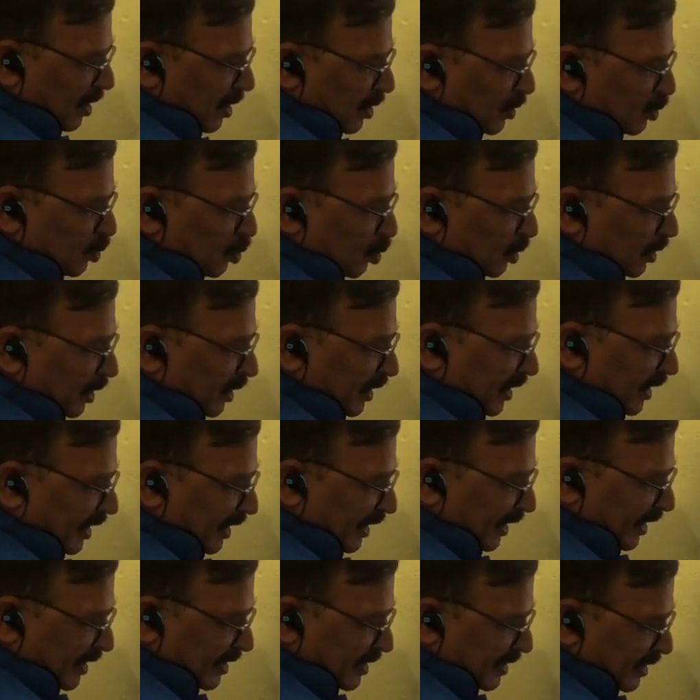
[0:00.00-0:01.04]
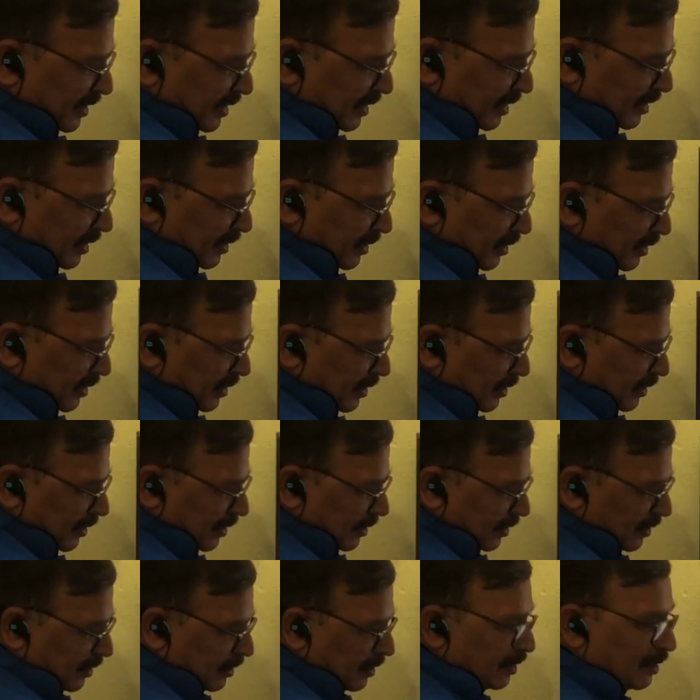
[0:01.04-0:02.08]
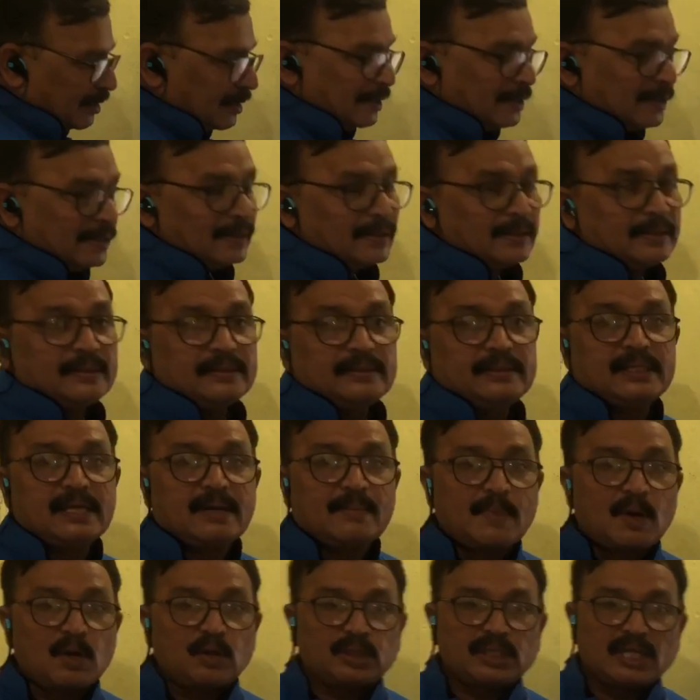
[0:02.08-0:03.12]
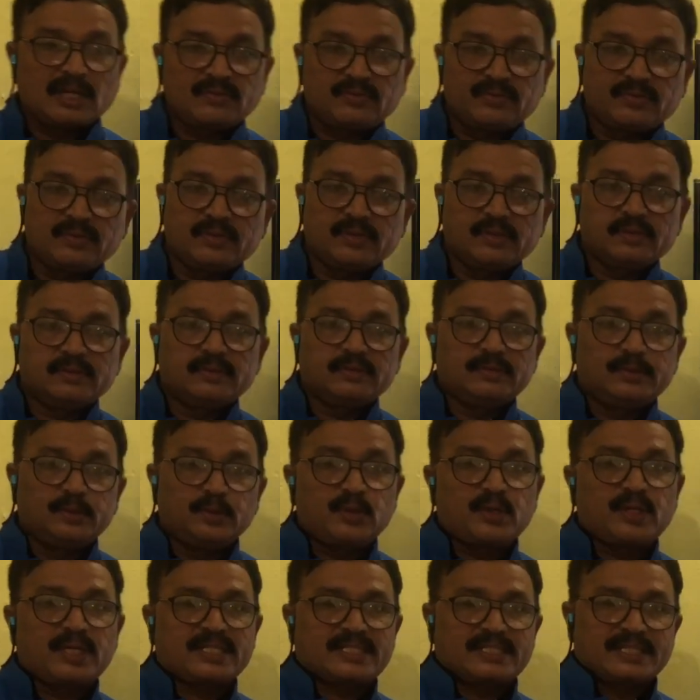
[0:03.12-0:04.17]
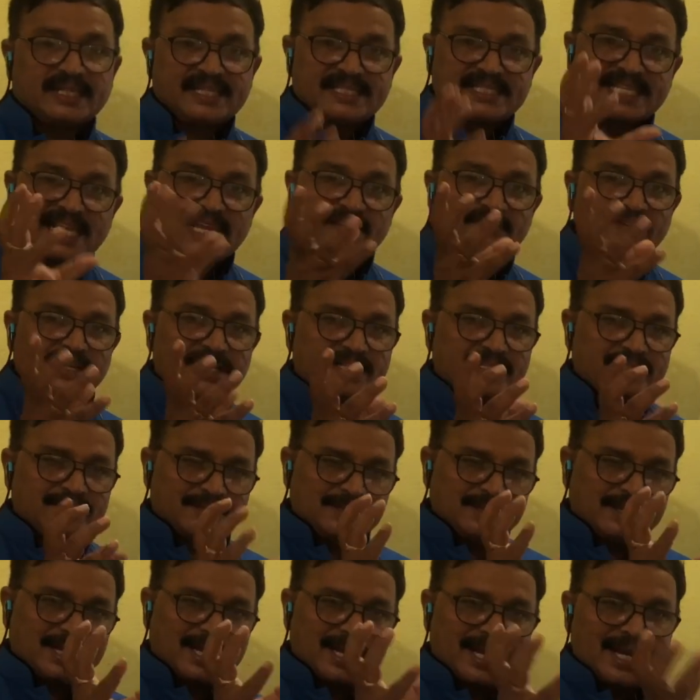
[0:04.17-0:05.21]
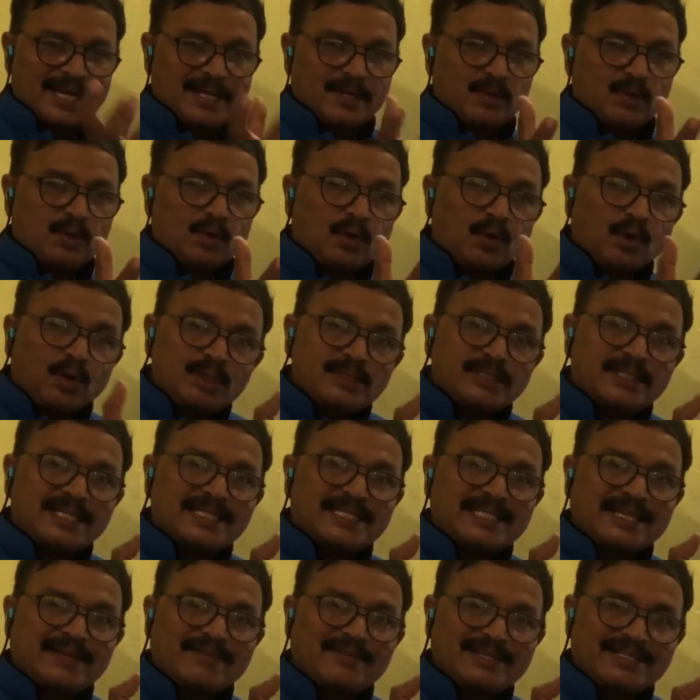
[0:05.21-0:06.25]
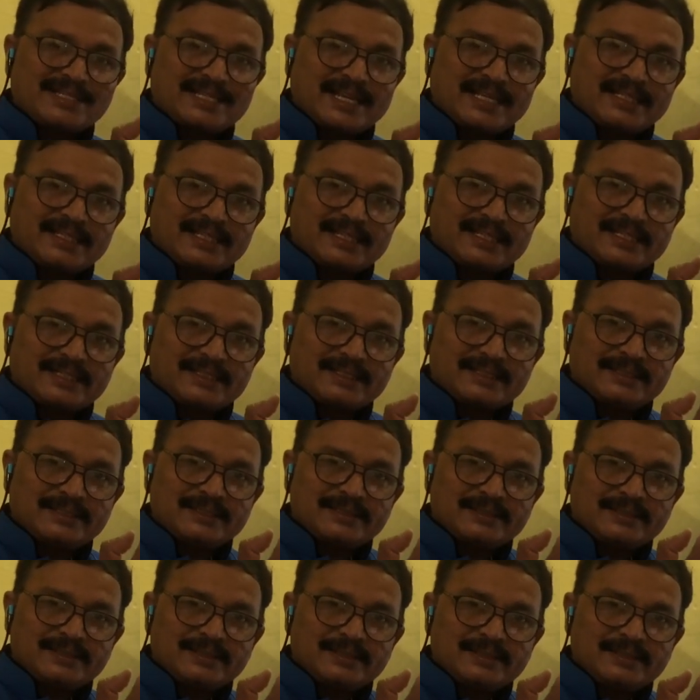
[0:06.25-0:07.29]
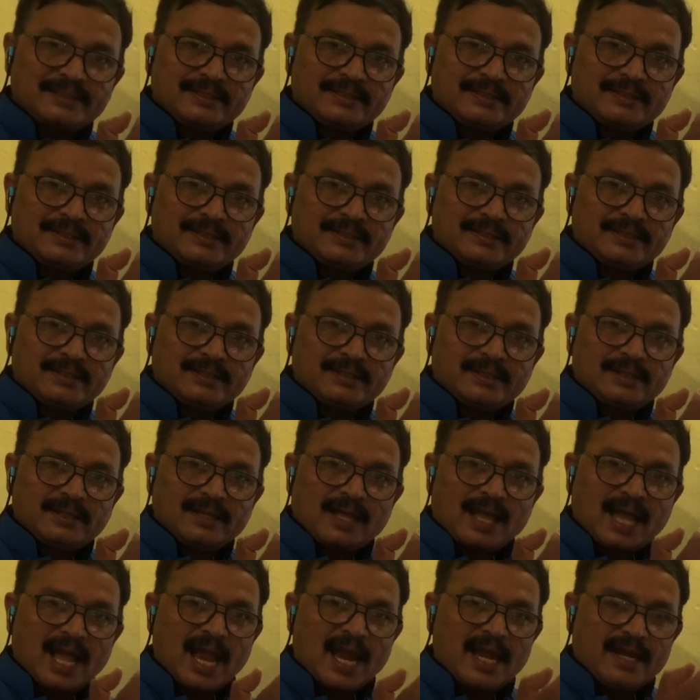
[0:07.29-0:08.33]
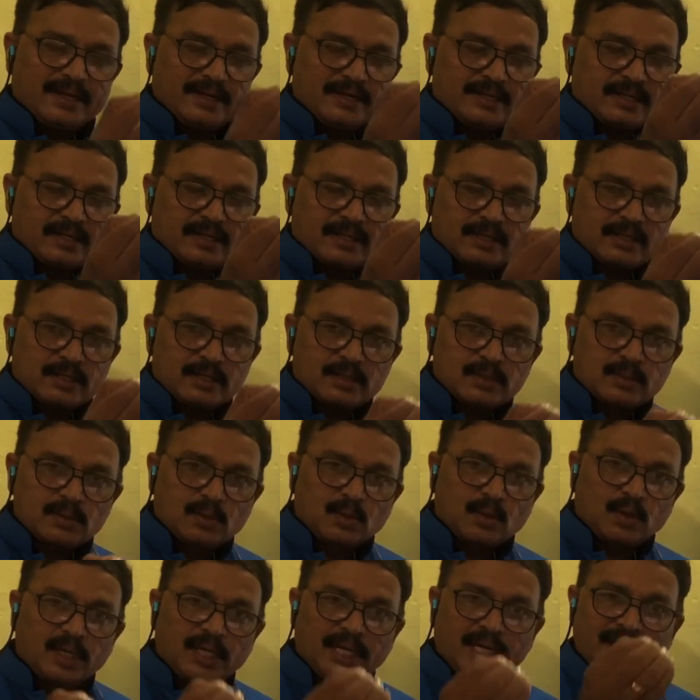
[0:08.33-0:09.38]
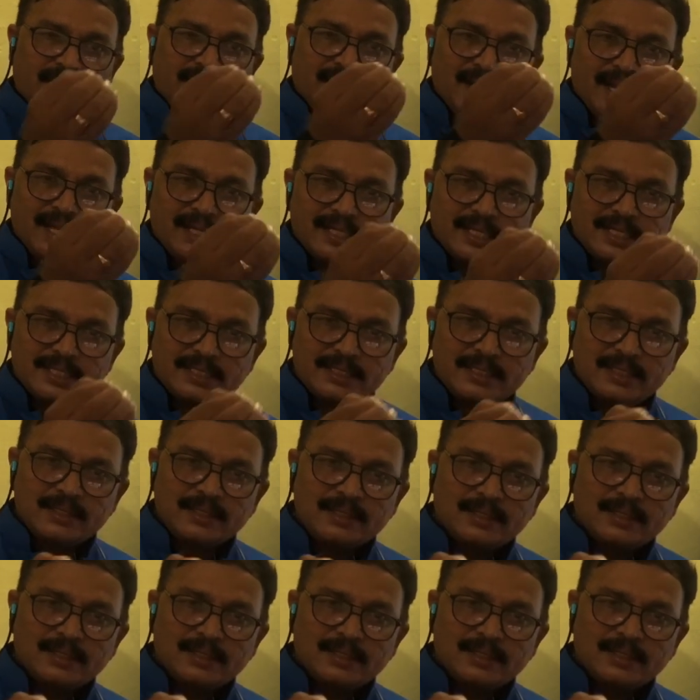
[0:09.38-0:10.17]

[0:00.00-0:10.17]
so that it reaches the mouth of uterus, that is cervix, and holds the cervix like that. And slowly it releases